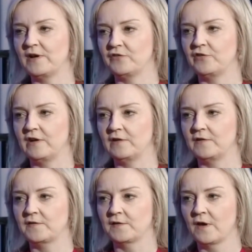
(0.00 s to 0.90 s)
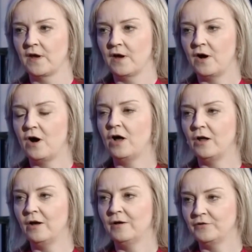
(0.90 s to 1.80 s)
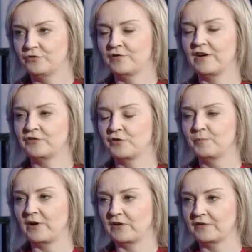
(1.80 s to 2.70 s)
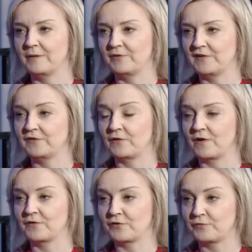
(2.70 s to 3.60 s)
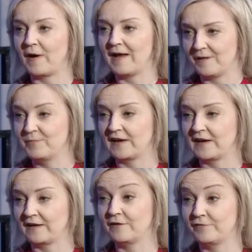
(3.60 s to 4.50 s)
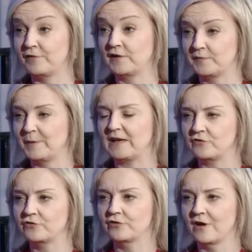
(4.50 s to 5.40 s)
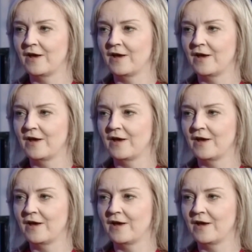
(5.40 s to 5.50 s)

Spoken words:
which is our traditional British liberties are under threat, in particular free speech.